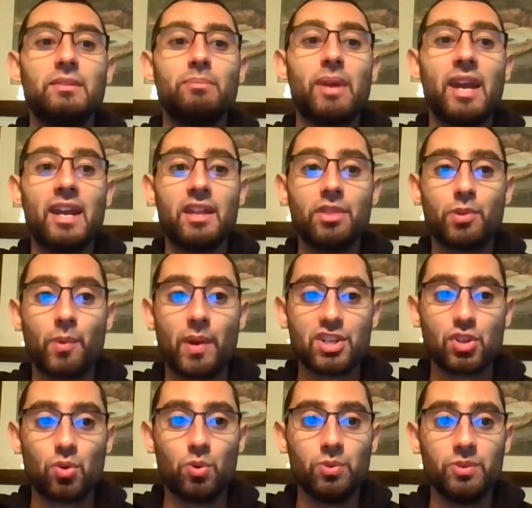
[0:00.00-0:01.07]
pain
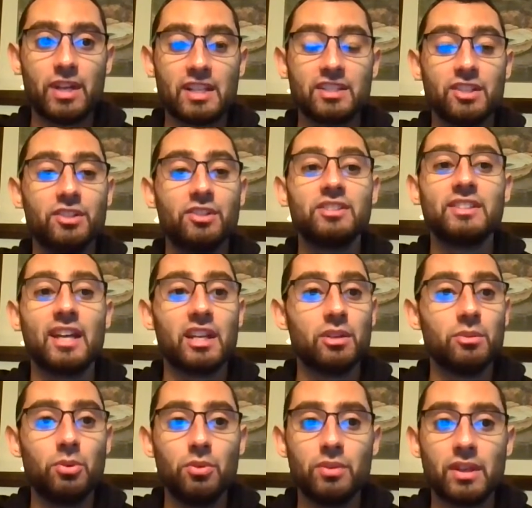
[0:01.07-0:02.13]
threshold. That's
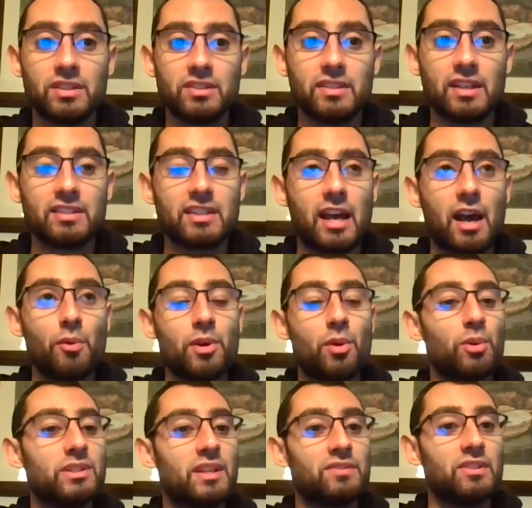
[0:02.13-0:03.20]
understandable. That's that's how we
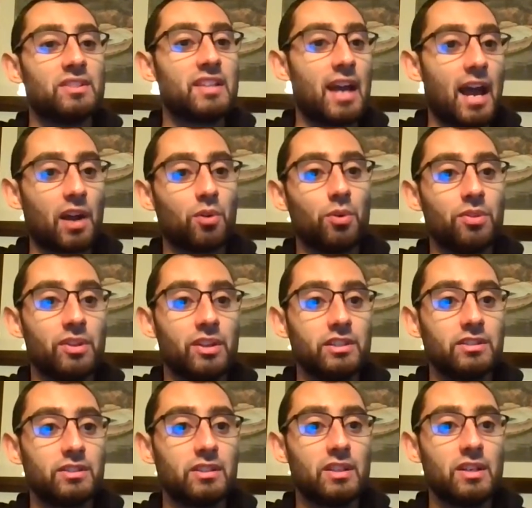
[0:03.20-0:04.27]
always have to tackle
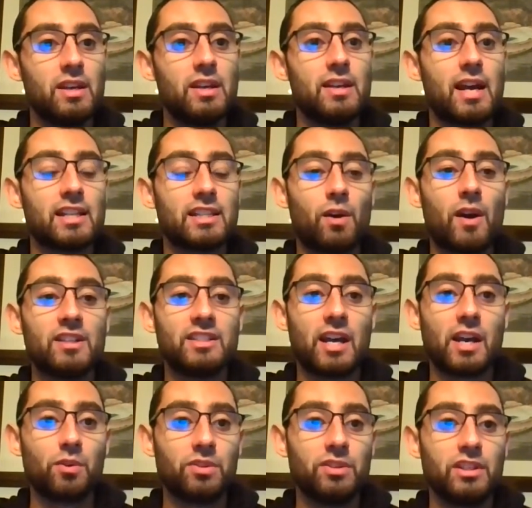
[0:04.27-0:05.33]
things. That's how I
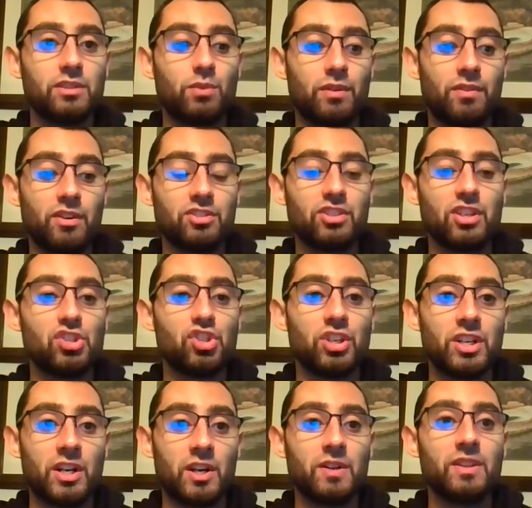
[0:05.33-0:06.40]
tackle things, reverse
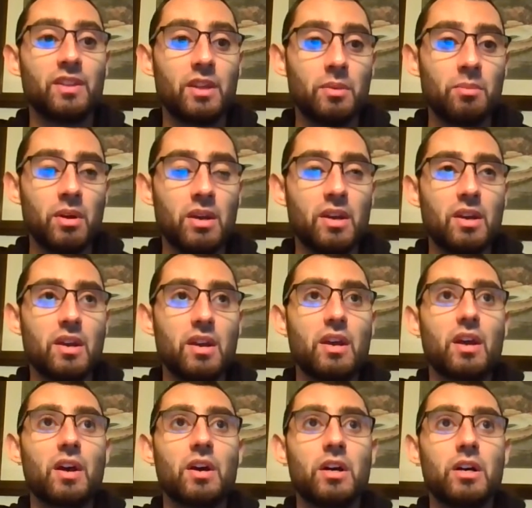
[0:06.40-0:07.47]
engineering them.
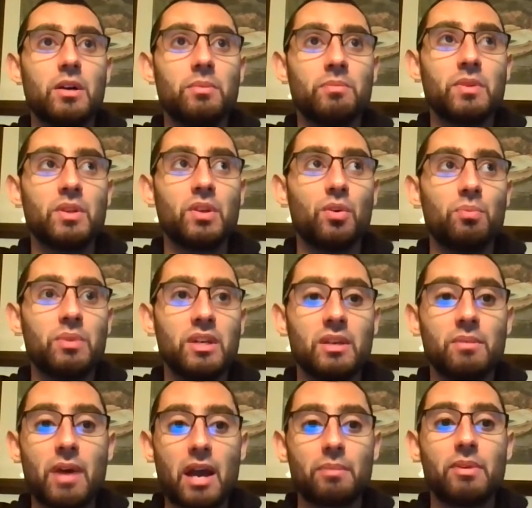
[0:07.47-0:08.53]
Um, you know, being
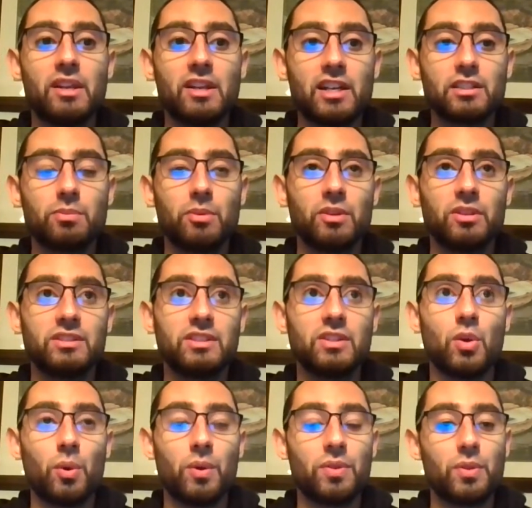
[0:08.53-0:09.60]
a back pain expert,
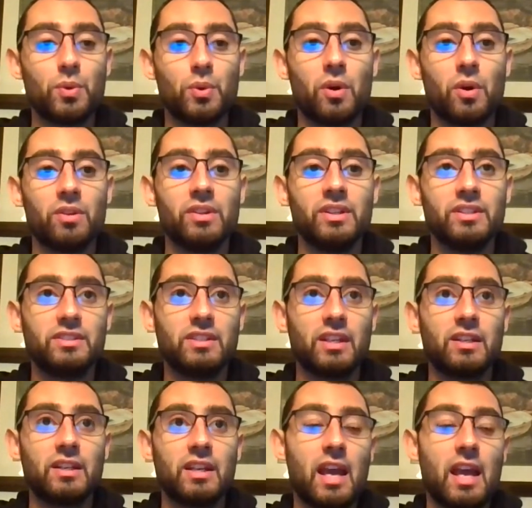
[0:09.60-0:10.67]
going through all this
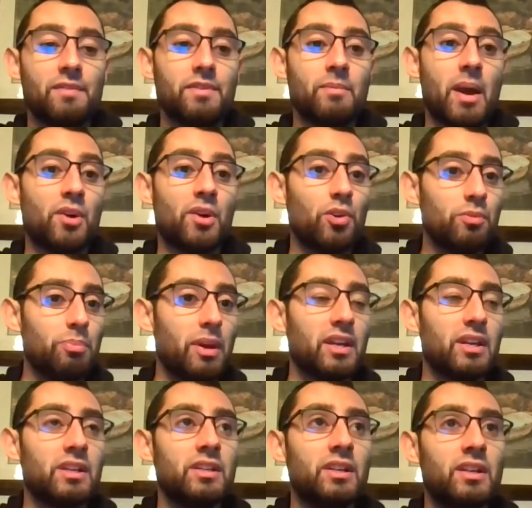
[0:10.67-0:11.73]
and having my own
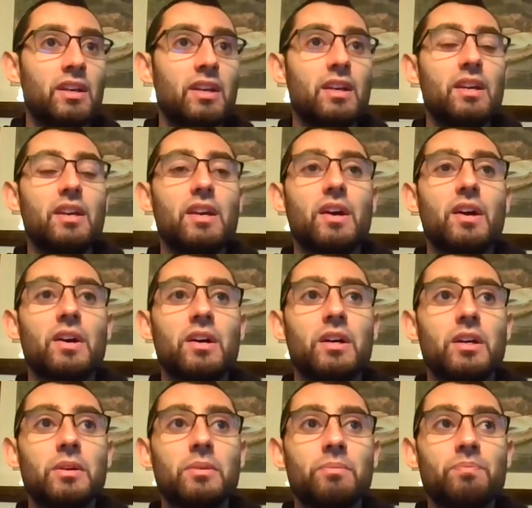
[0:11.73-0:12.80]
pain
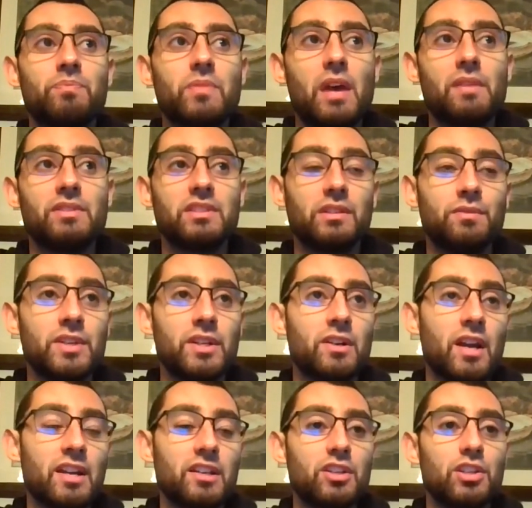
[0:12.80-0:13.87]
um, having
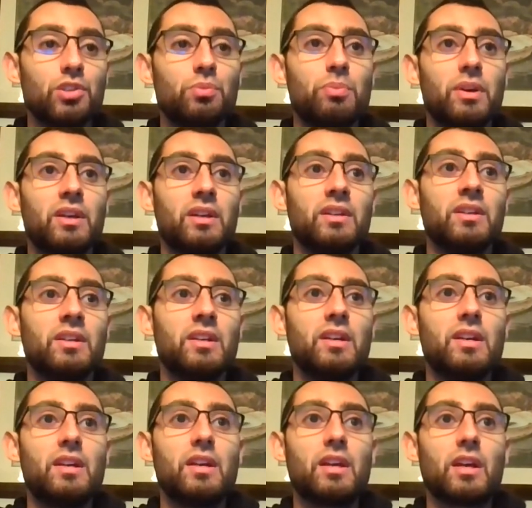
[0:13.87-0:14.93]
severe and acute pain.
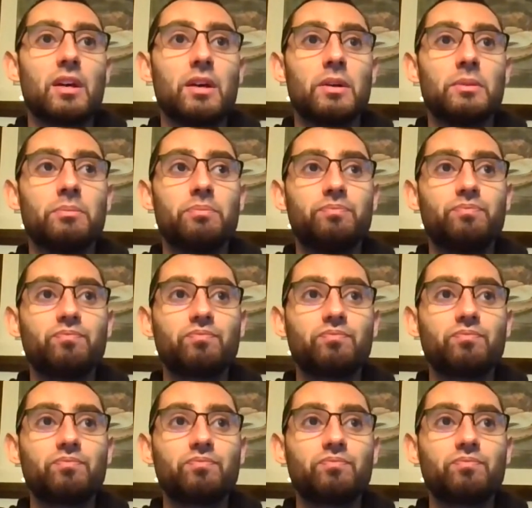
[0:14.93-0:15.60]
Um,